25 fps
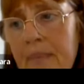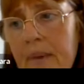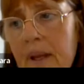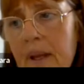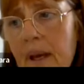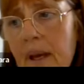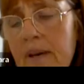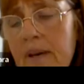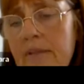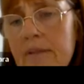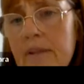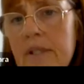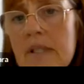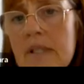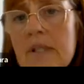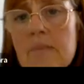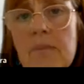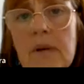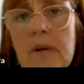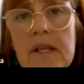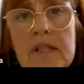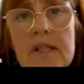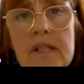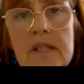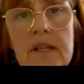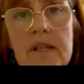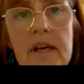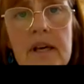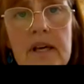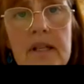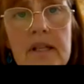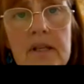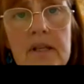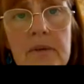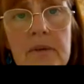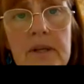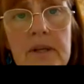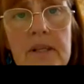evidence-based
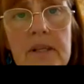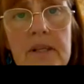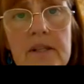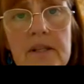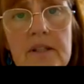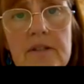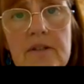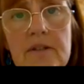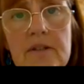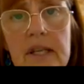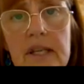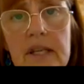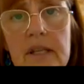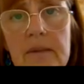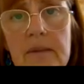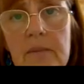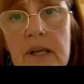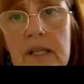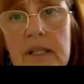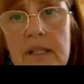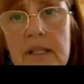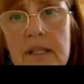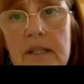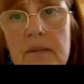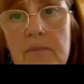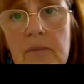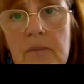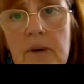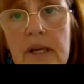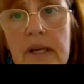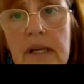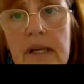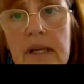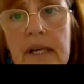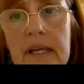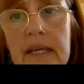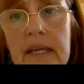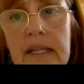therapy that's recommended
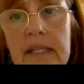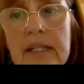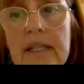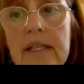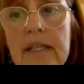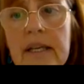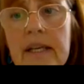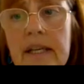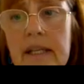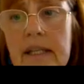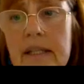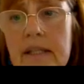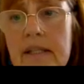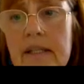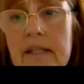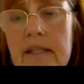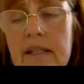by NICE,